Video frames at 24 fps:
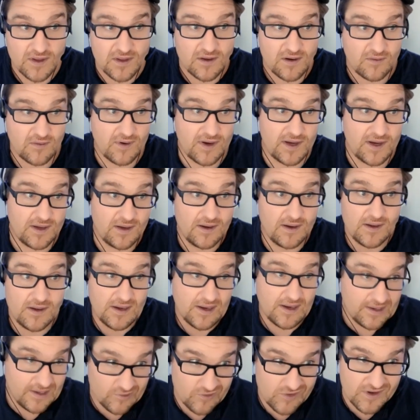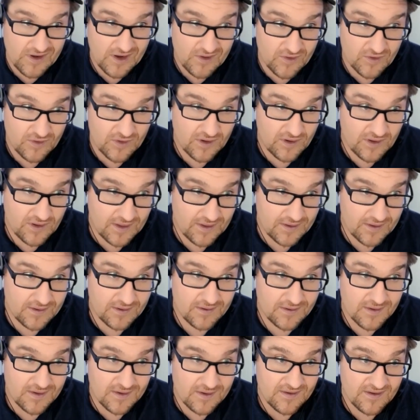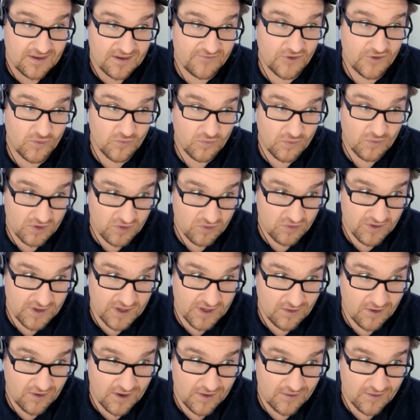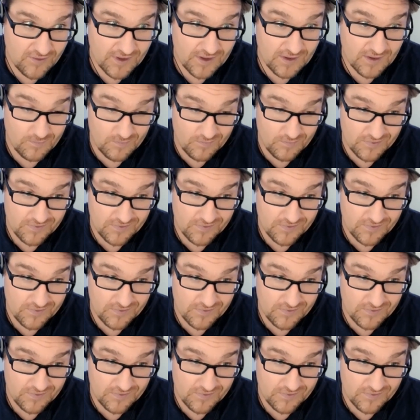All right. And here's another little hint. If you're recruiting or hiring,